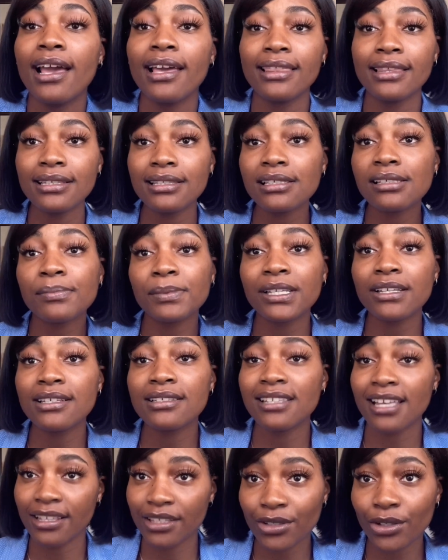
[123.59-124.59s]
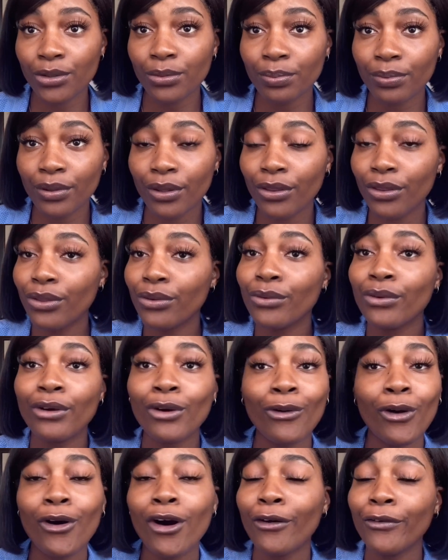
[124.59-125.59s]
And this is because that soap
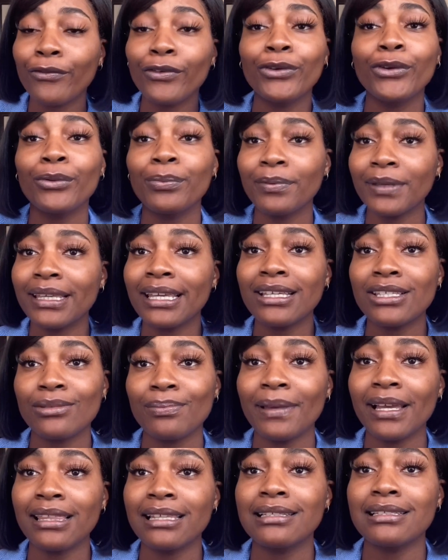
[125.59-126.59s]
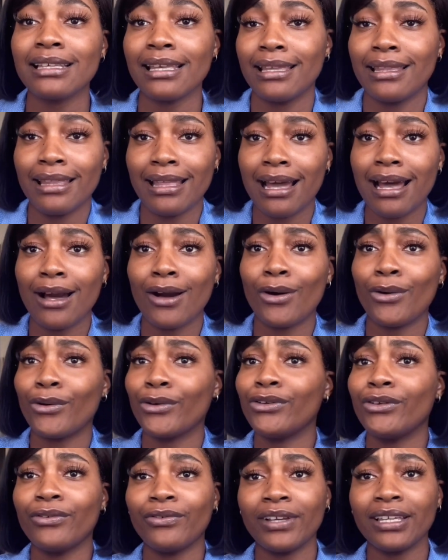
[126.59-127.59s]
threw off your pH balance, and
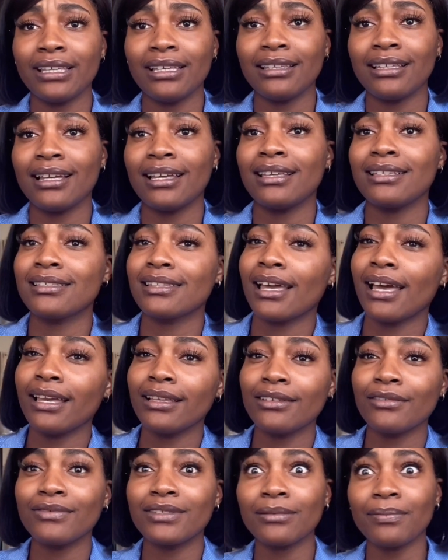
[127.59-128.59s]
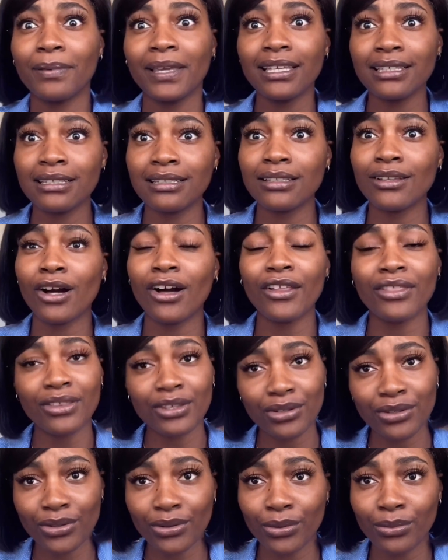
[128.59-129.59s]
now your vagina is kind of dependent on
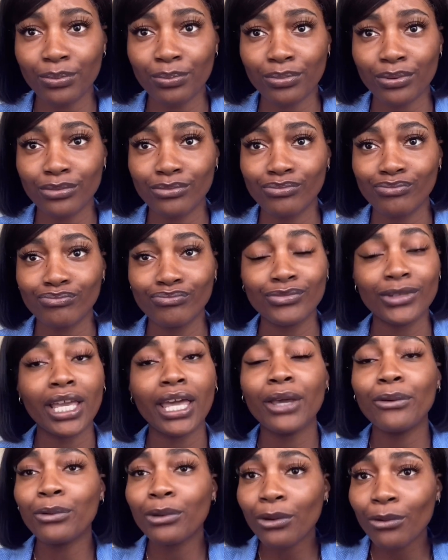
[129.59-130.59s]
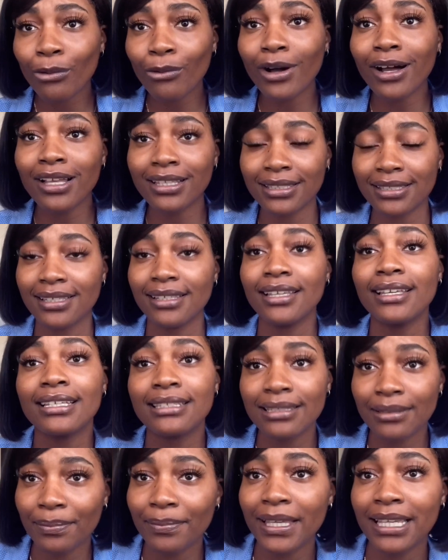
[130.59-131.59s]
the soap. And we want
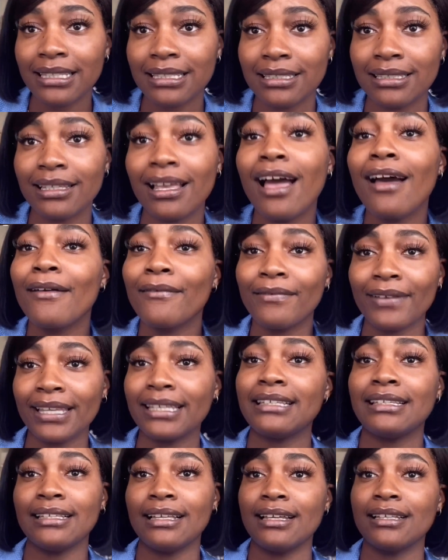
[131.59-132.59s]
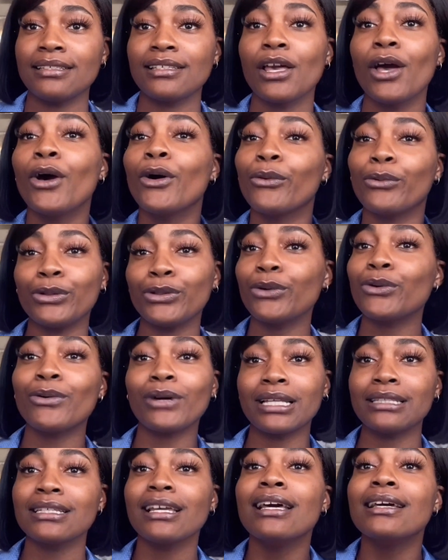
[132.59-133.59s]
independent vaginas. We
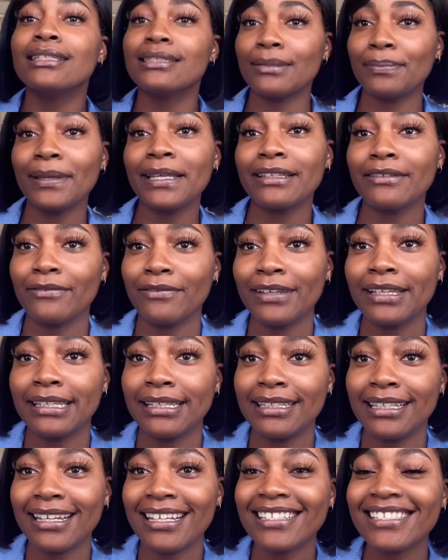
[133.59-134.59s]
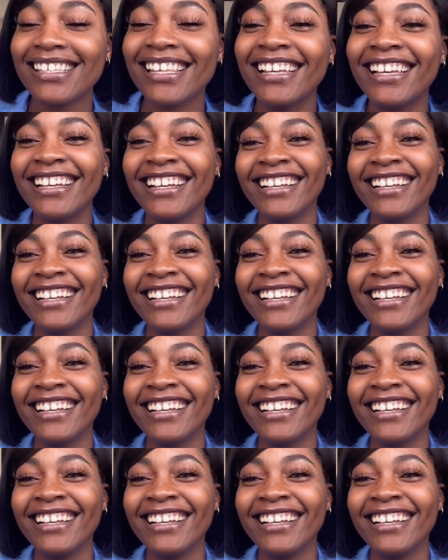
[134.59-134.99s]
don't want dependent vaginas.